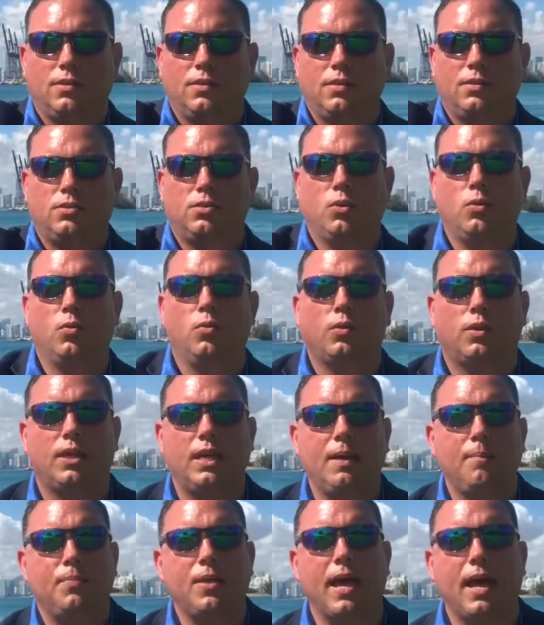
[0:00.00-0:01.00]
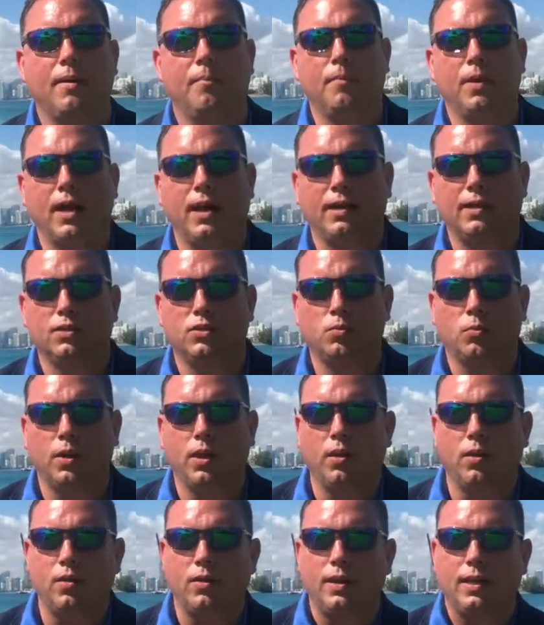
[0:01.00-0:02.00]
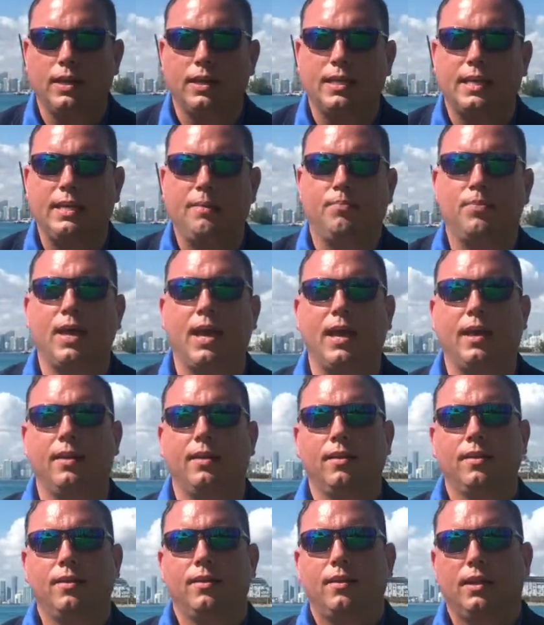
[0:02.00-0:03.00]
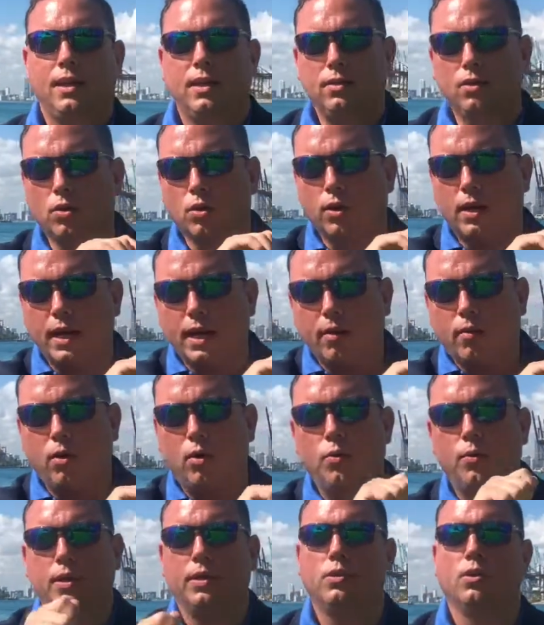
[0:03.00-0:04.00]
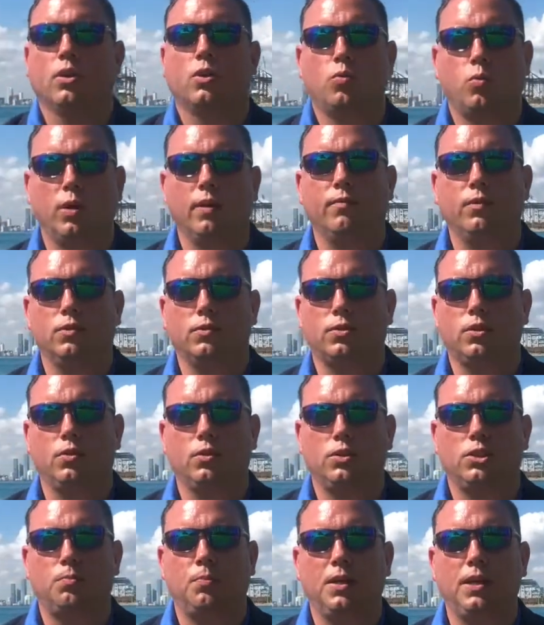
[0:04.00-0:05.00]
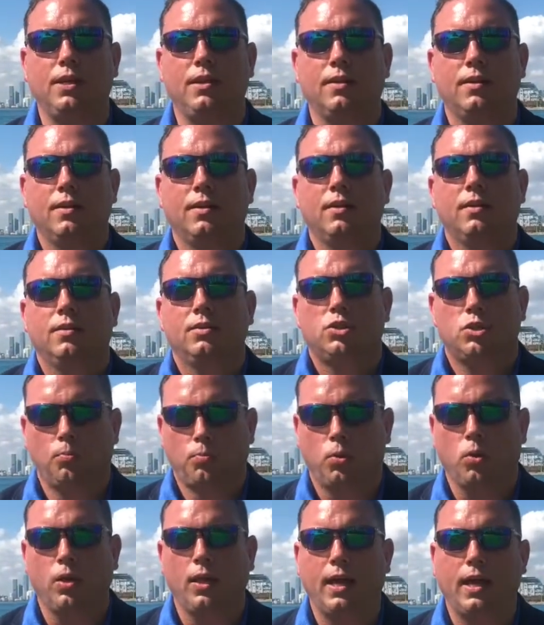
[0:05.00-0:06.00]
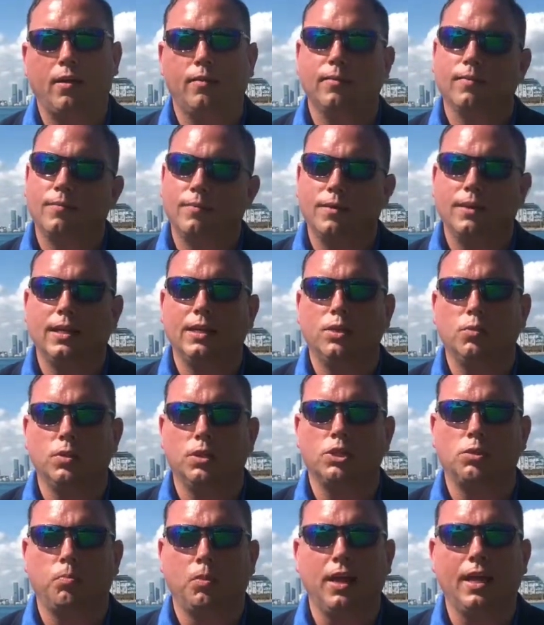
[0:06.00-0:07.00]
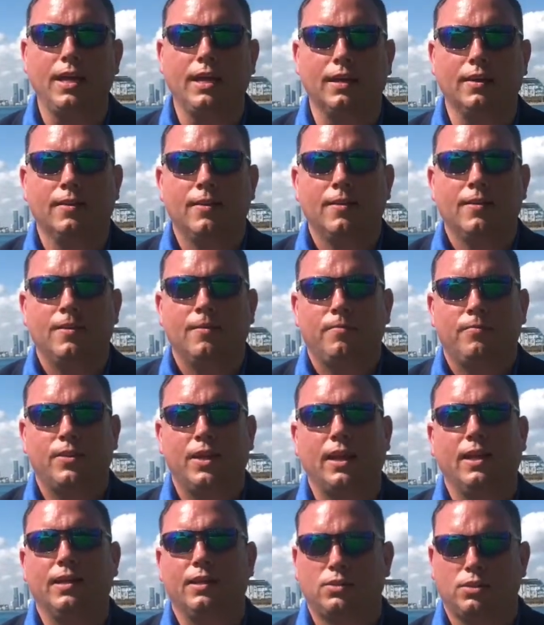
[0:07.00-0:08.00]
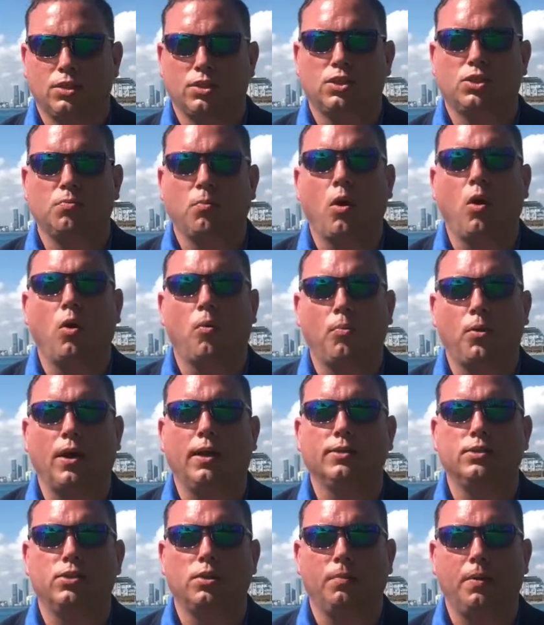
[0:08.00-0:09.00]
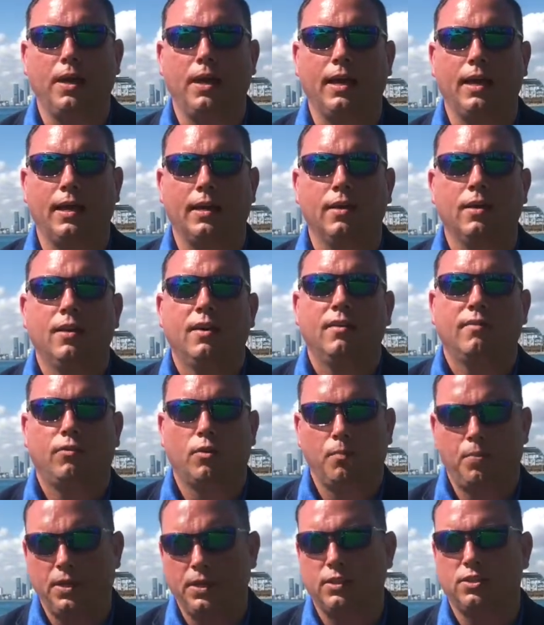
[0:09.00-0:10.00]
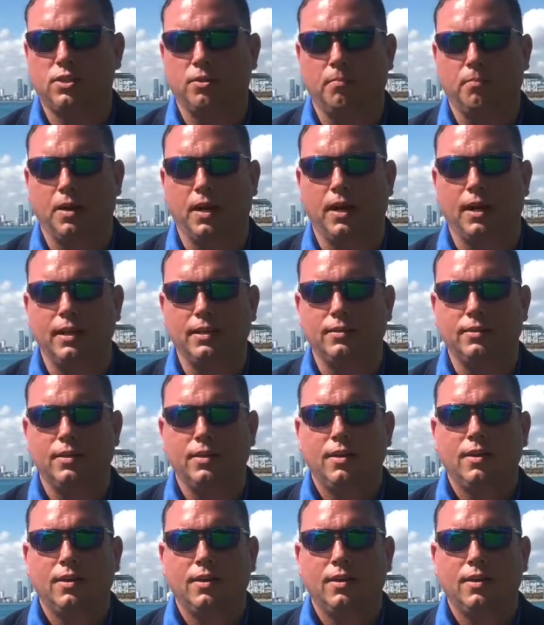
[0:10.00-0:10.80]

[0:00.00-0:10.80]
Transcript: So keep that in mind as well, and keep that in your arrow in your quiver, so to speak, to pull out and to explain that it's a small price to pay for peace of mind